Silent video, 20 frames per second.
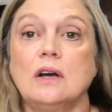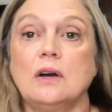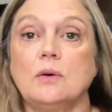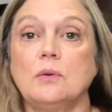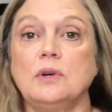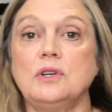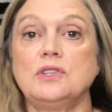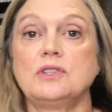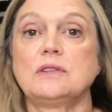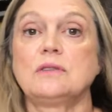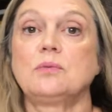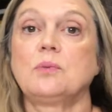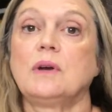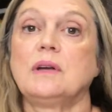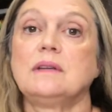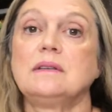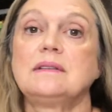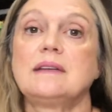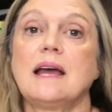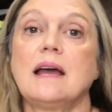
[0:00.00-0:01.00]
We just
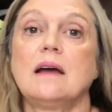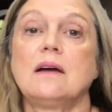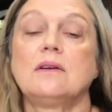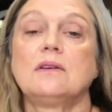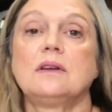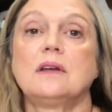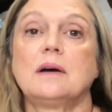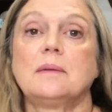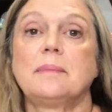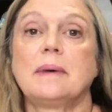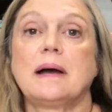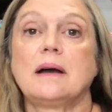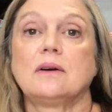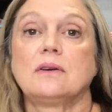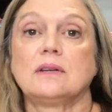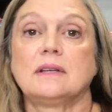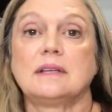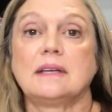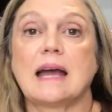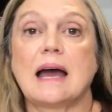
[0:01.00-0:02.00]
went down
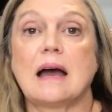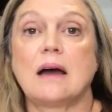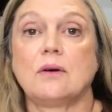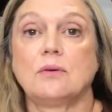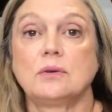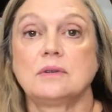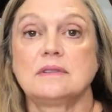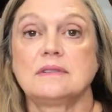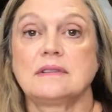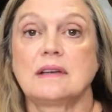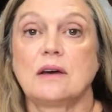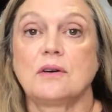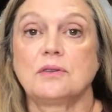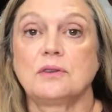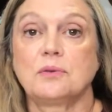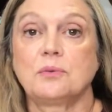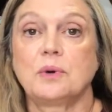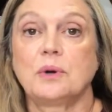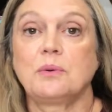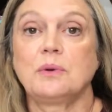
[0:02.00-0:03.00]
about an hour south
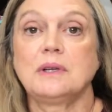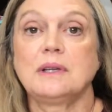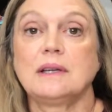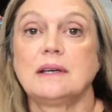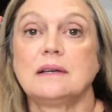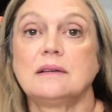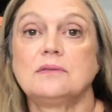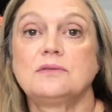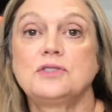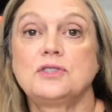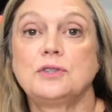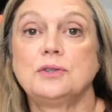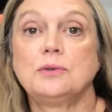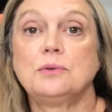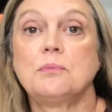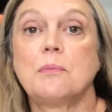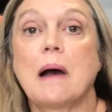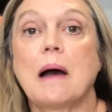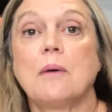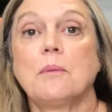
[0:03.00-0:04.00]
of where we live to
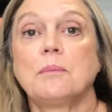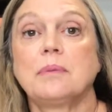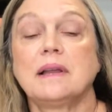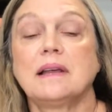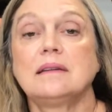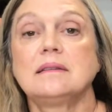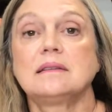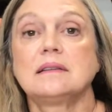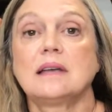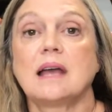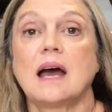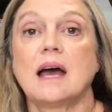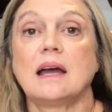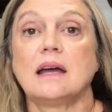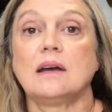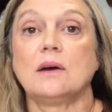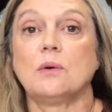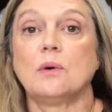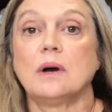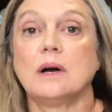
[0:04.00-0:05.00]
Mount Pleasant,
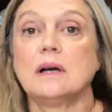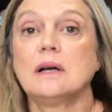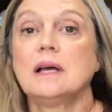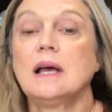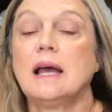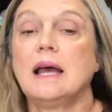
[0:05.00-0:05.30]
Iowa,